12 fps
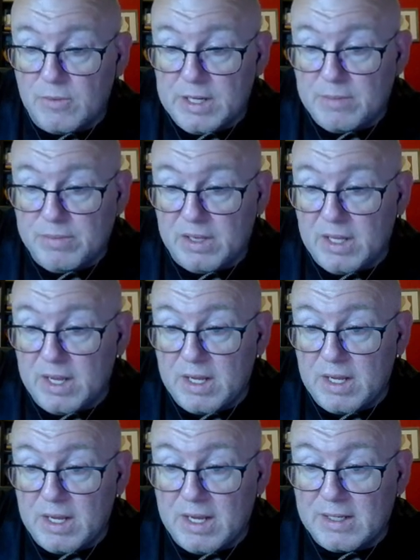hit
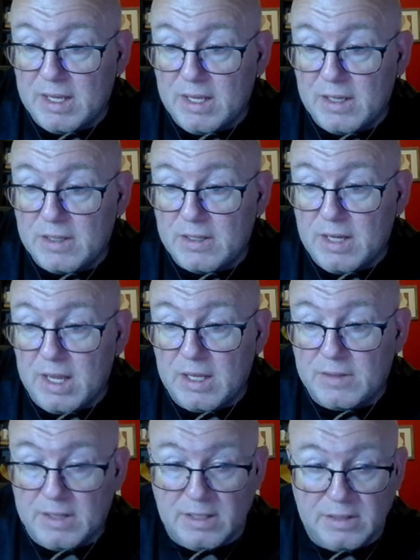play again,
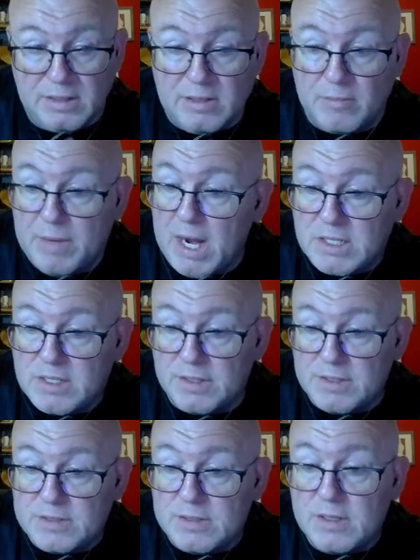and then come back to
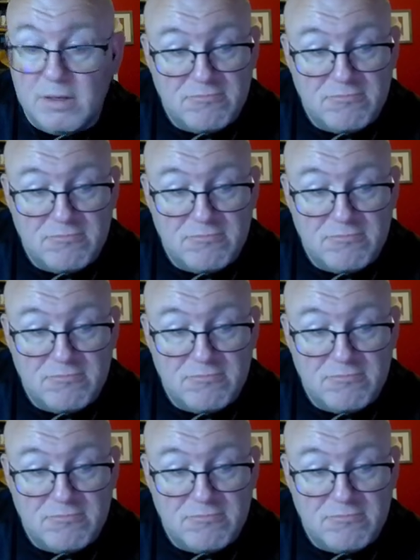this.